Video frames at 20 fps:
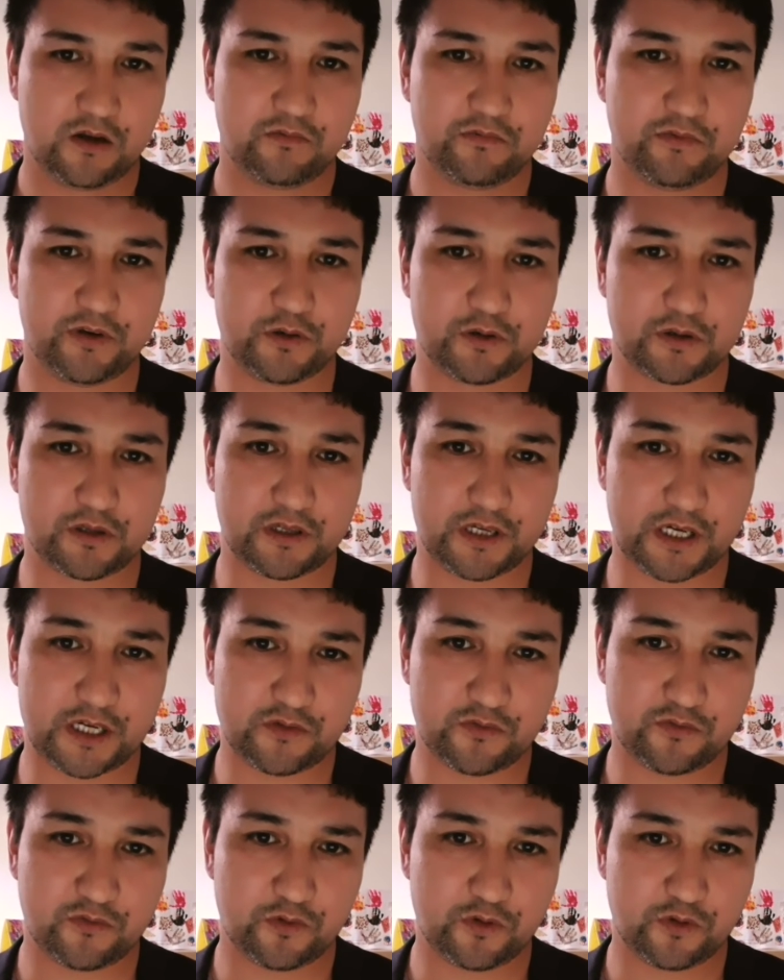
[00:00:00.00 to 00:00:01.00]
We are
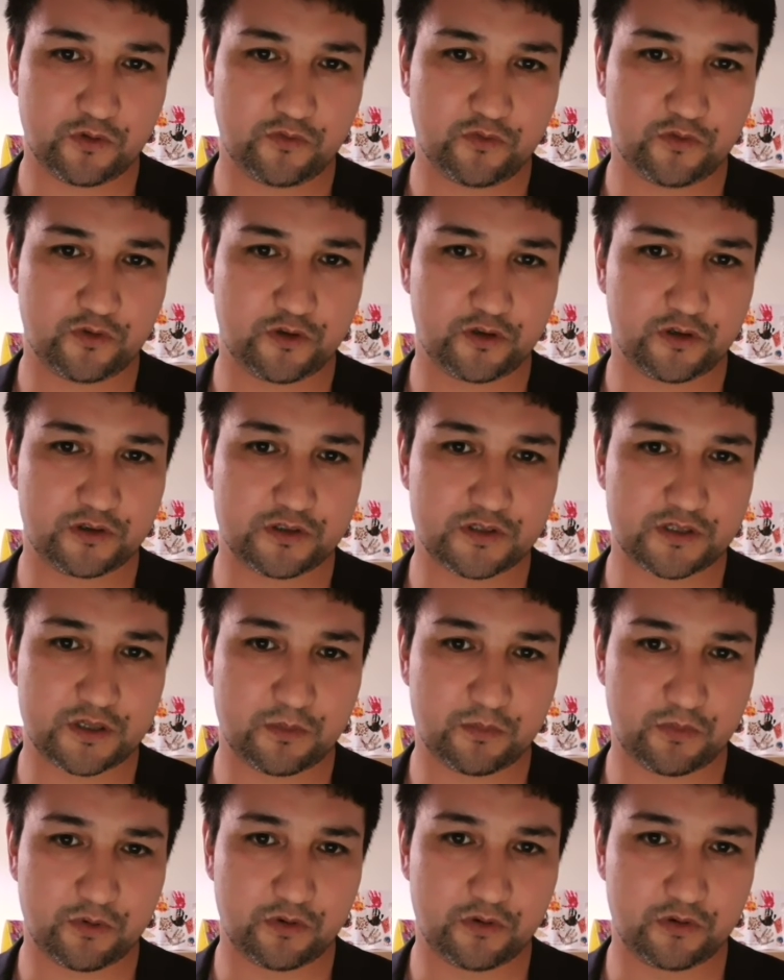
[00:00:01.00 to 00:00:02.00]
grateful for your
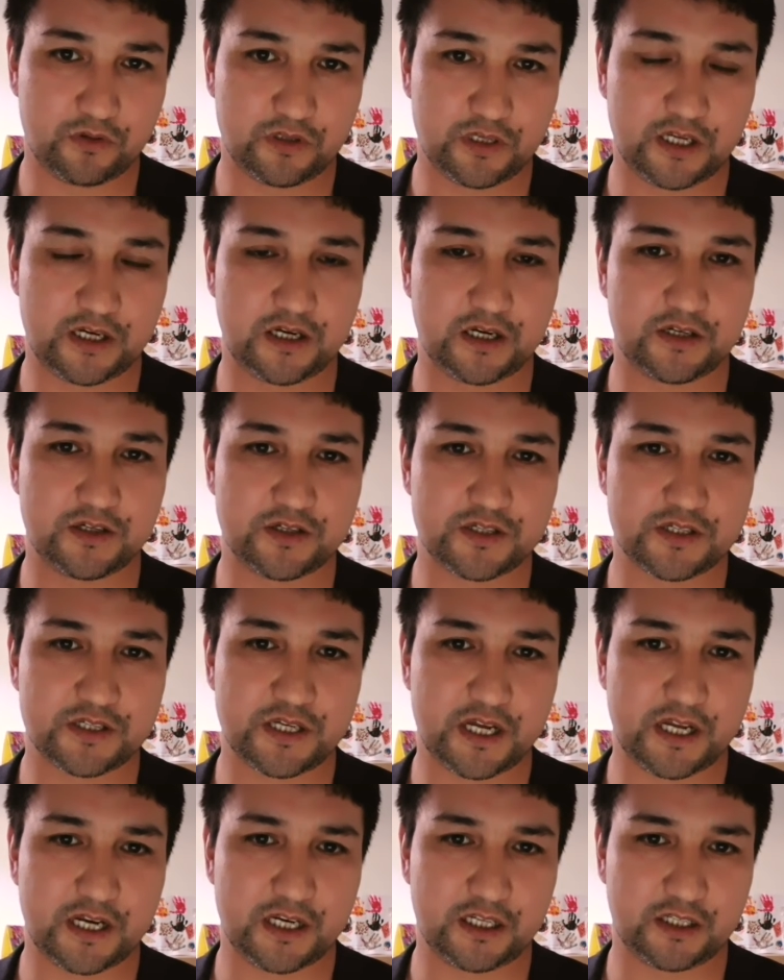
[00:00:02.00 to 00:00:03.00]
support and
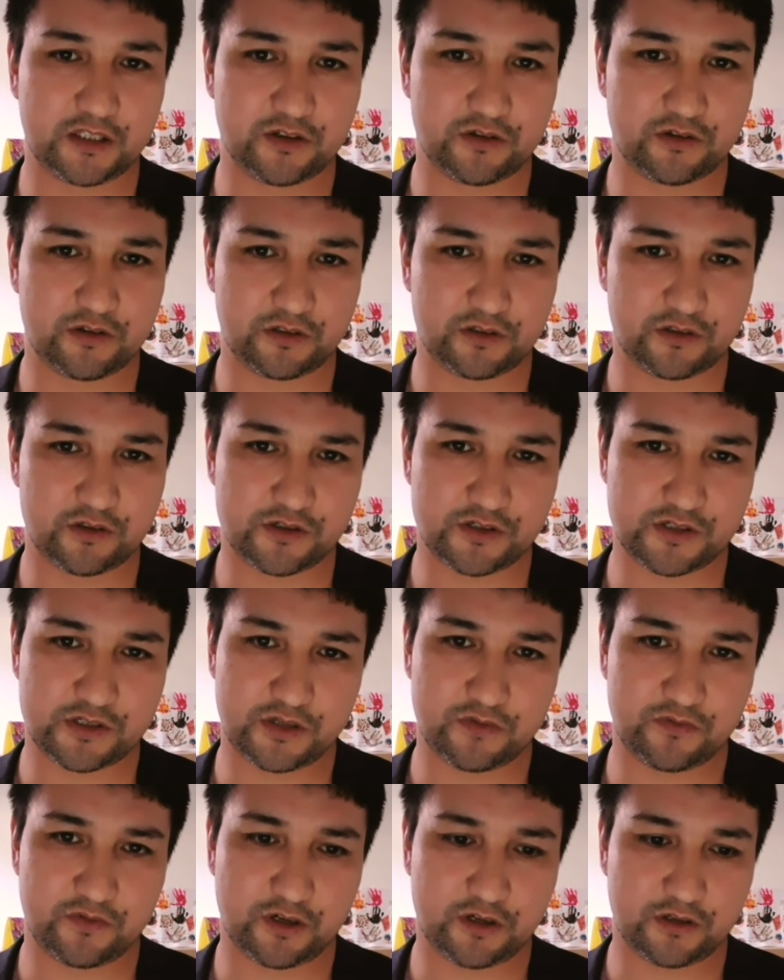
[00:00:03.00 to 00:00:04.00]
understanding during those
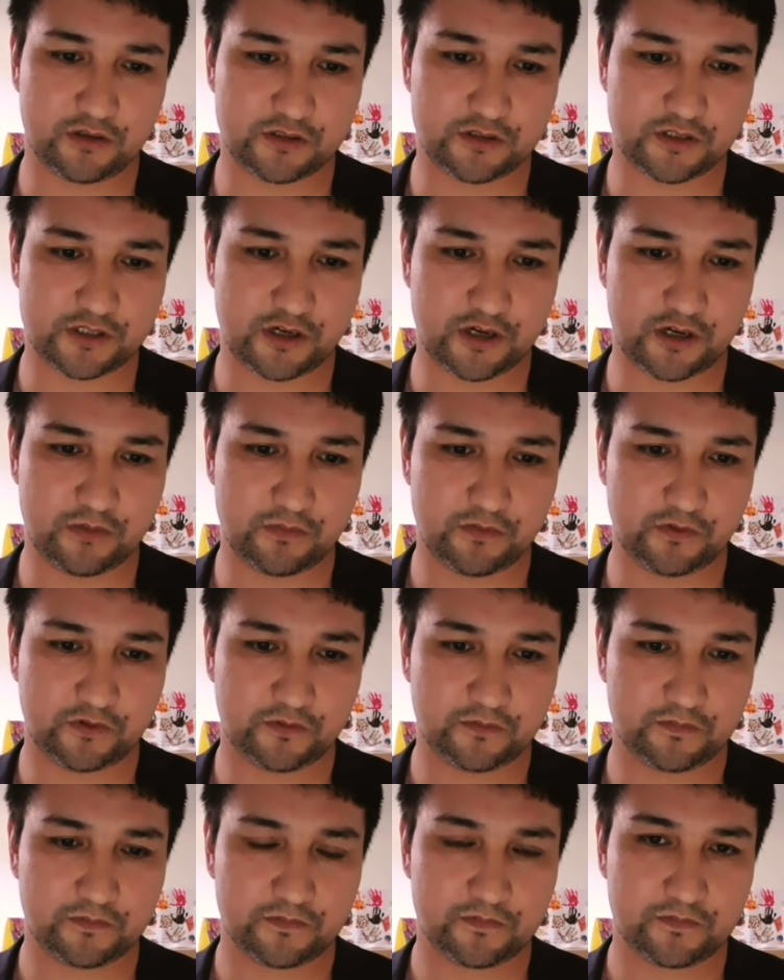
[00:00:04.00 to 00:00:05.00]
difficult times.
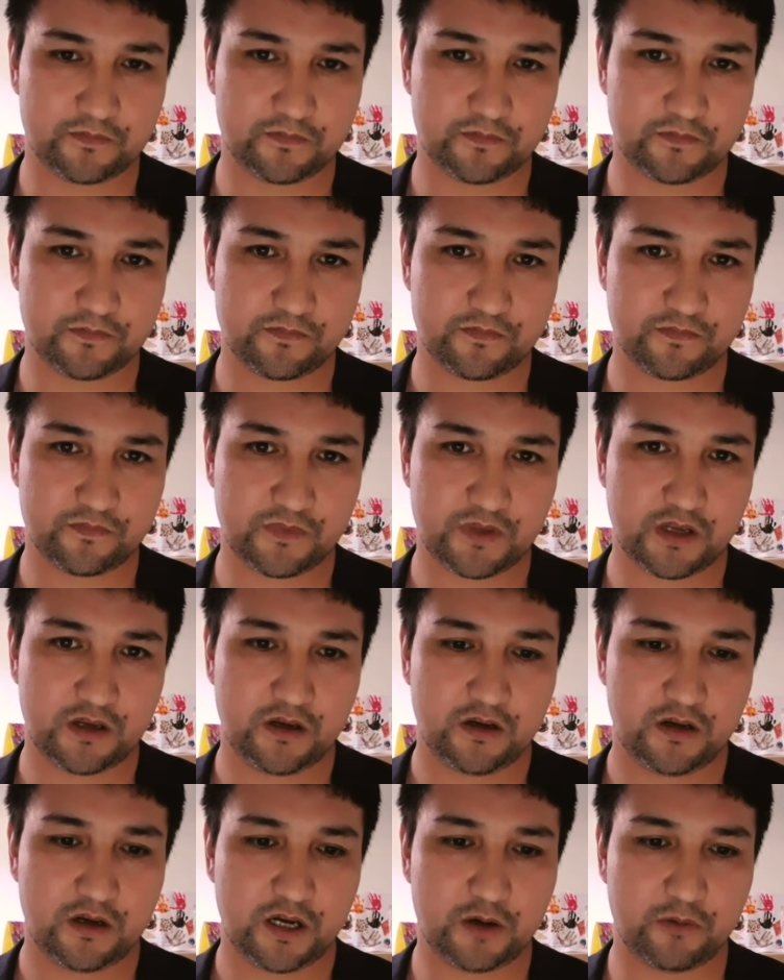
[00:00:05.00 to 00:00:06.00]

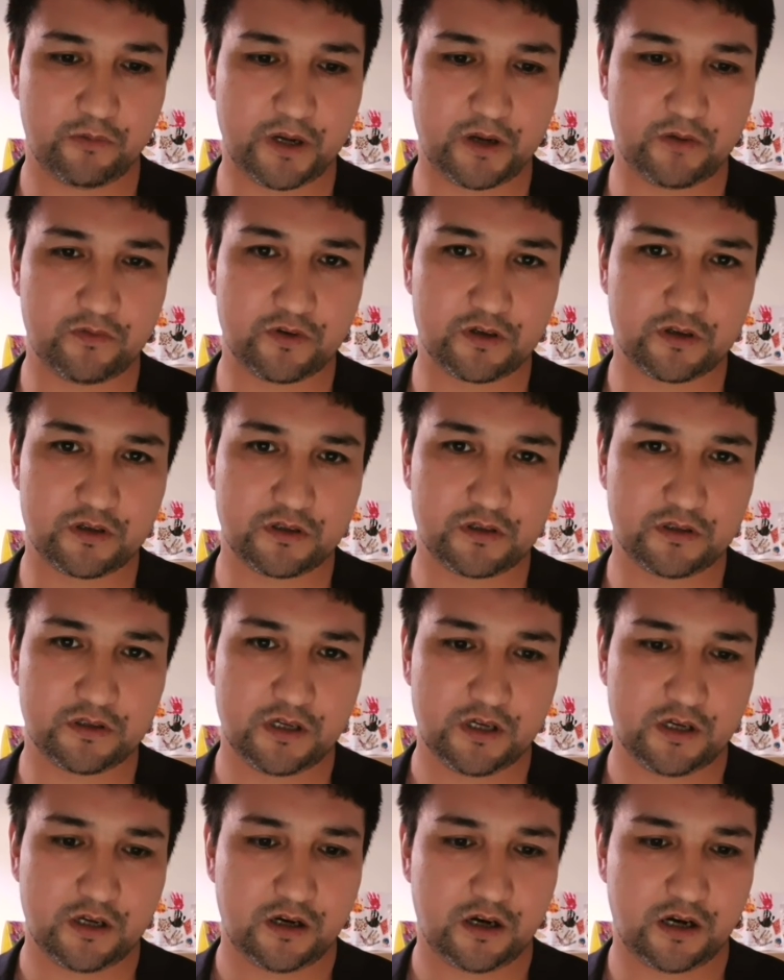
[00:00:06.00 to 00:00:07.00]
However,
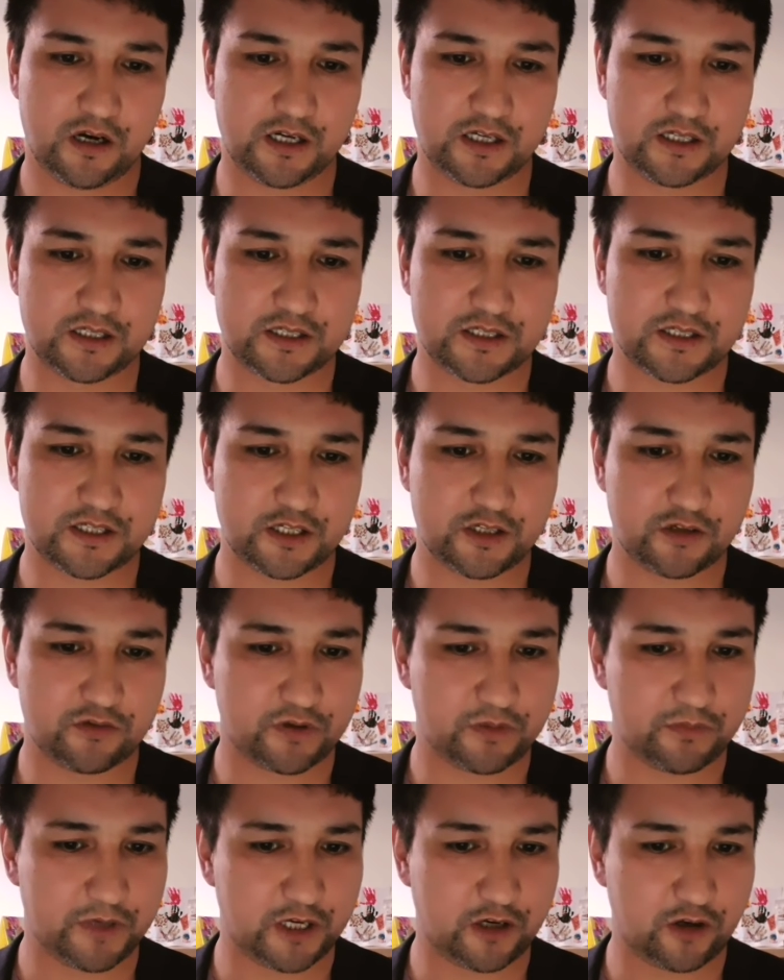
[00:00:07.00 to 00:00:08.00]
I still
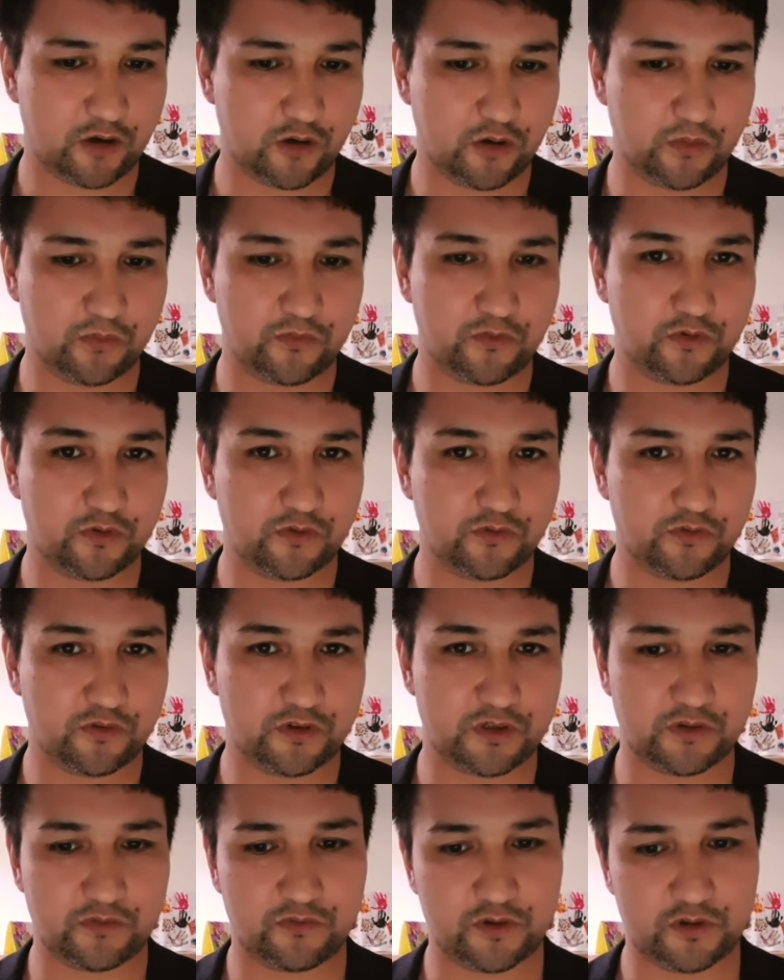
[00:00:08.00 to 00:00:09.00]
remain hopeful for
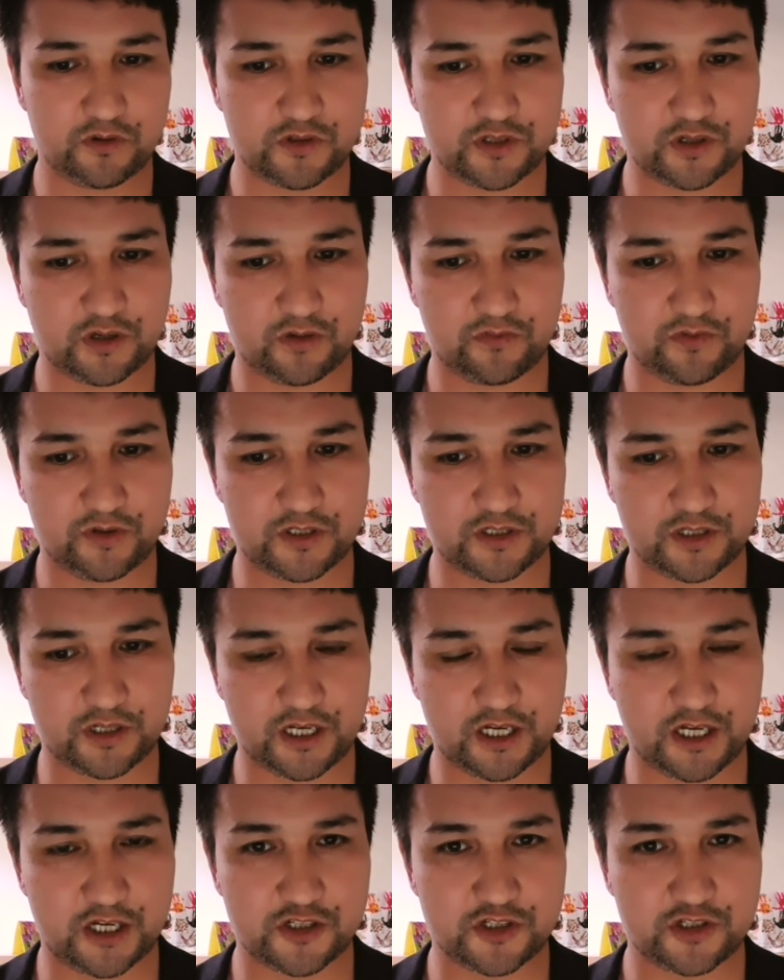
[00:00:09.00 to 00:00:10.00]
the future of
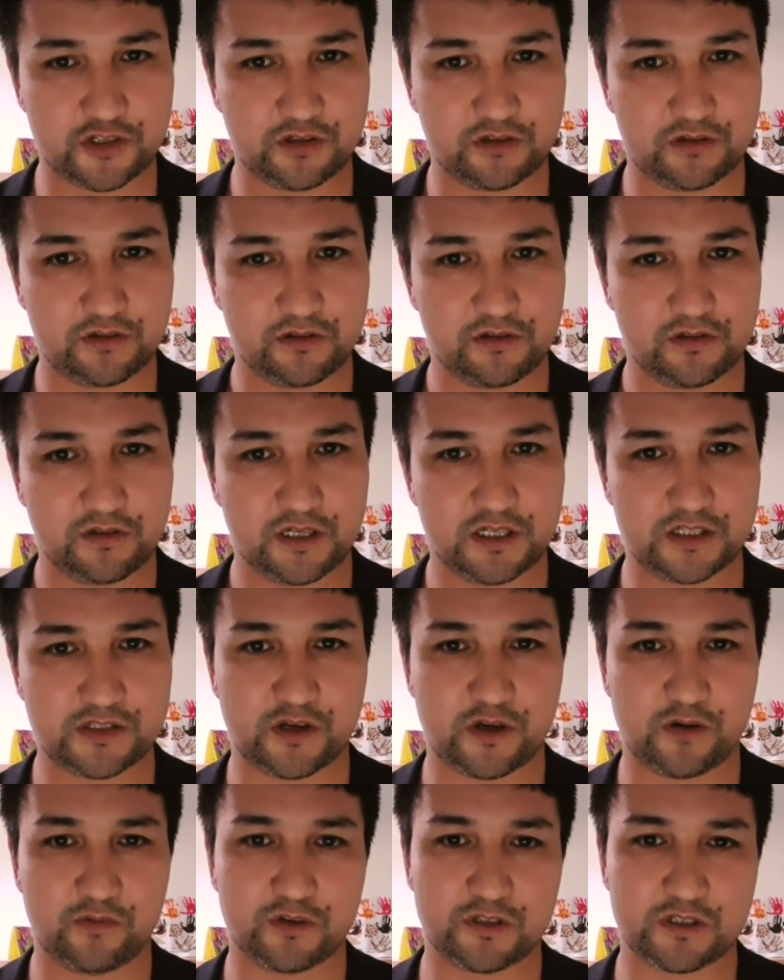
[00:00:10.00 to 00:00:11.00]
education as
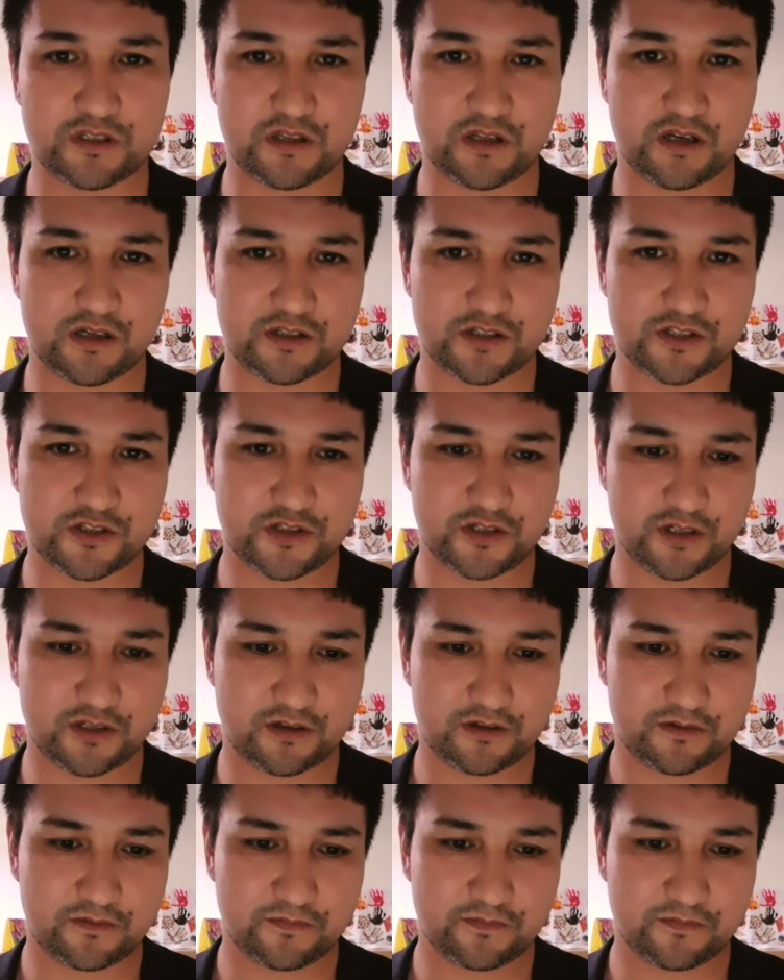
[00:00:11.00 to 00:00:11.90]
I was last year.